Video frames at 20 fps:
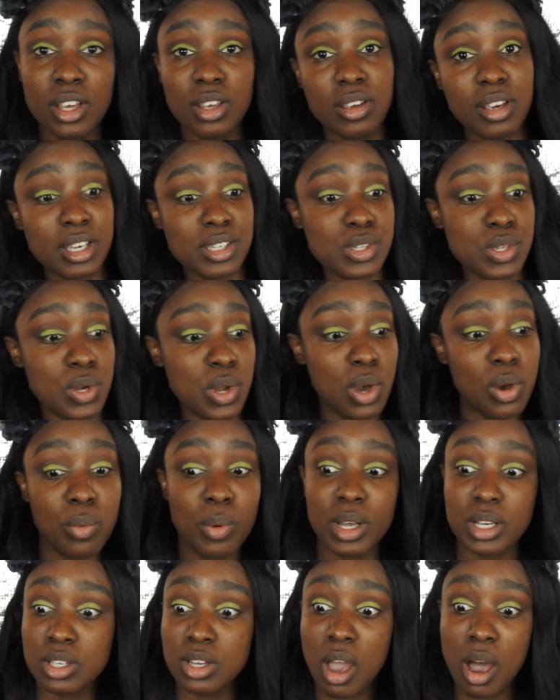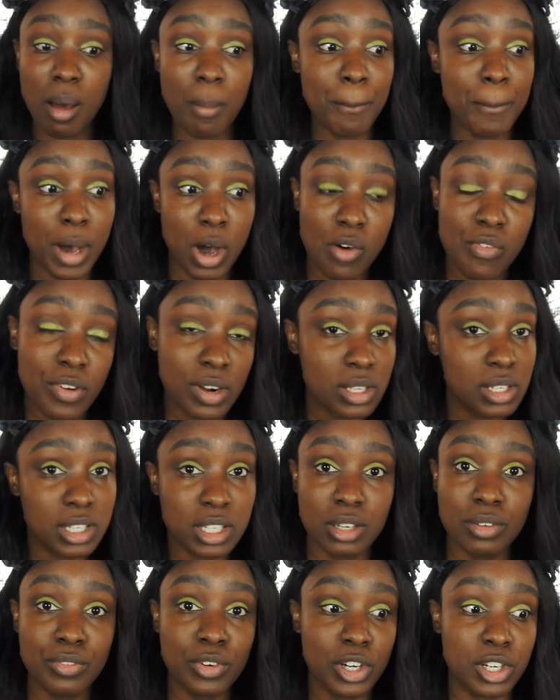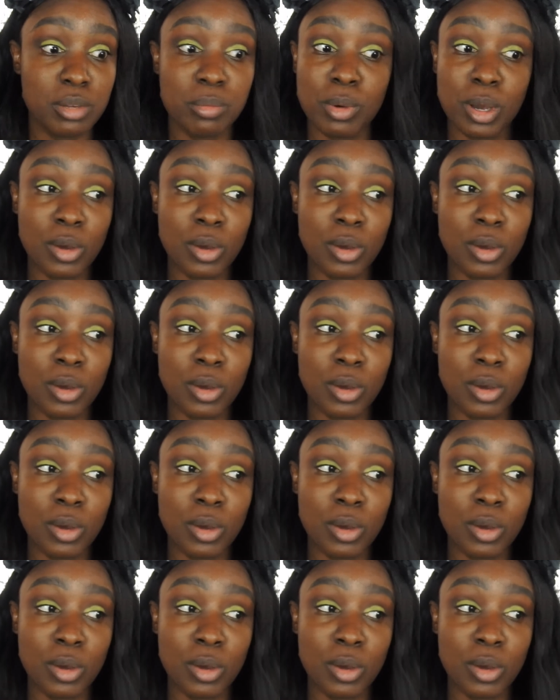you guys know what y'all both are looking for. You